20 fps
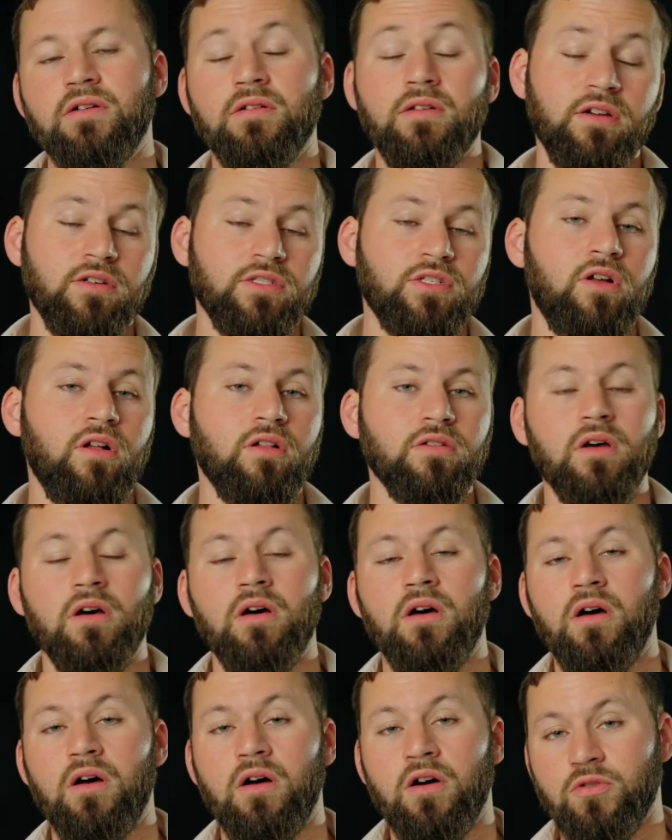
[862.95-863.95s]
Here it's called
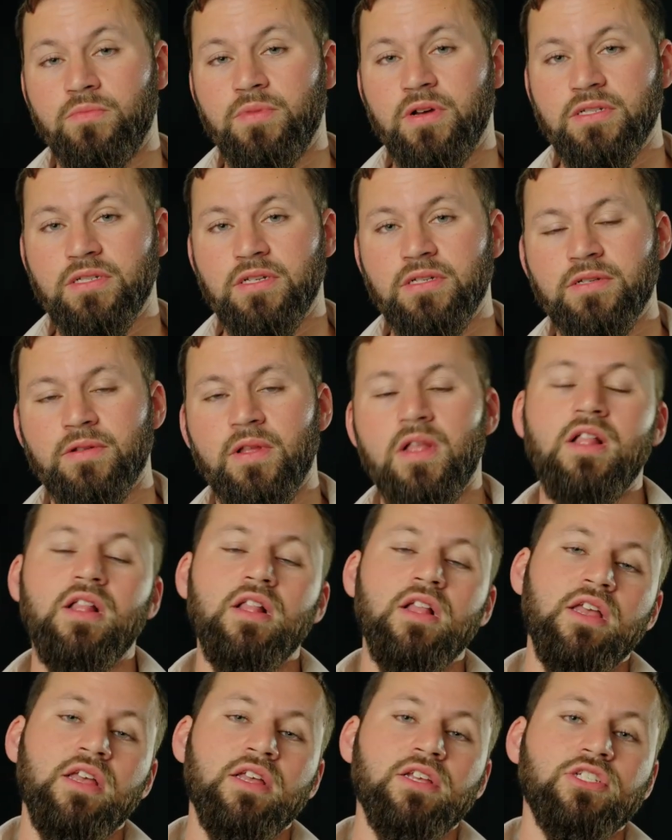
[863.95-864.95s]

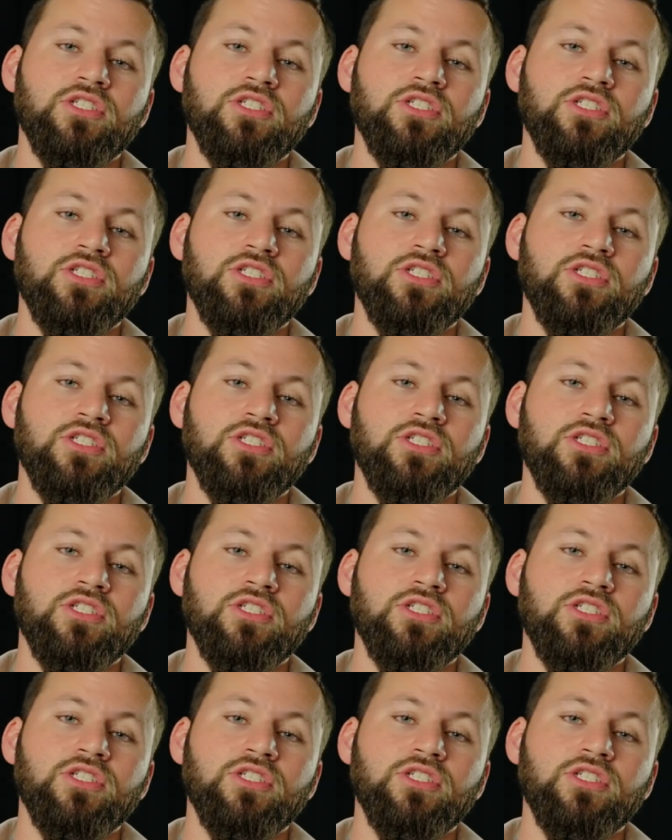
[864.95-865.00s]
autobuses.